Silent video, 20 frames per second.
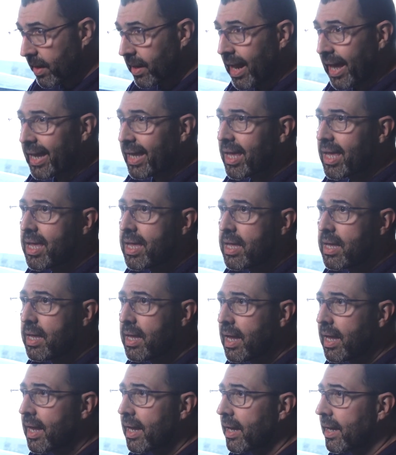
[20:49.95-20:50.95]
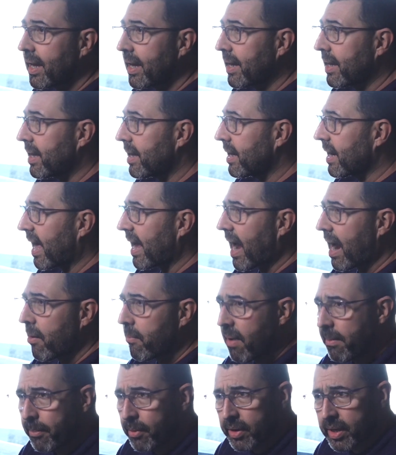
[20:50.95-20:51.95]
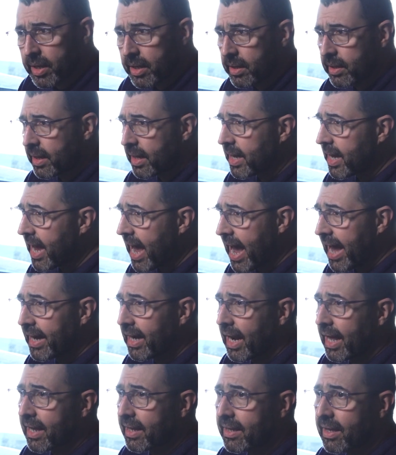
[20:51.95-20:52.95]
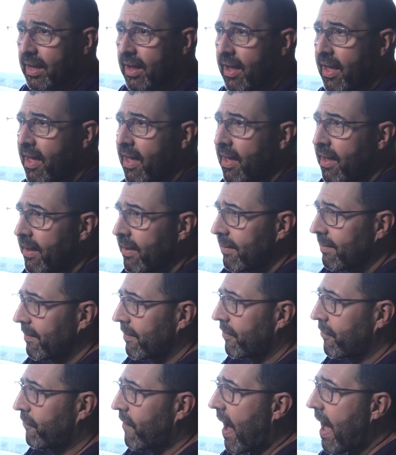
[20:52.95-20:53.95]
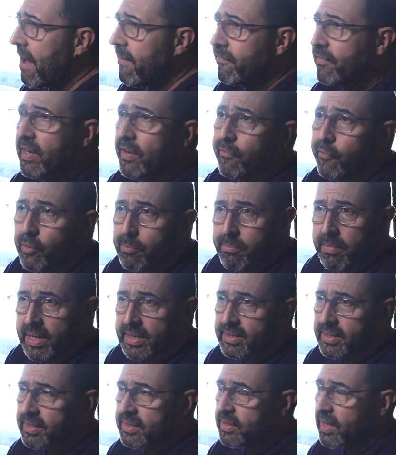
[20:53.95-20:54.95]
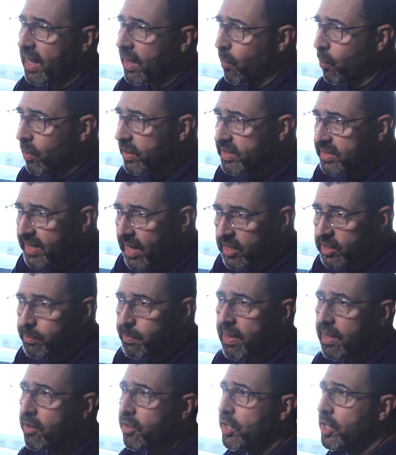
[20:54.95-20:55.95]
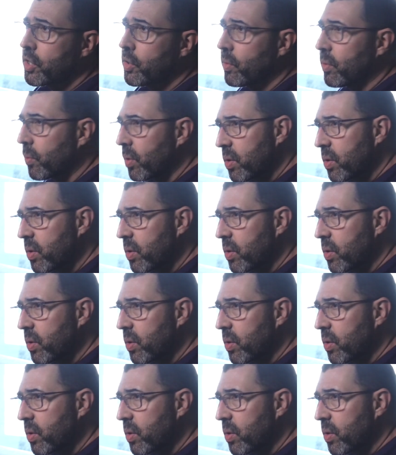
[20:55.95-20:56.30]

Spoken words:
Like I remember he had like 5 different mixes. He's like, what sounds better to you?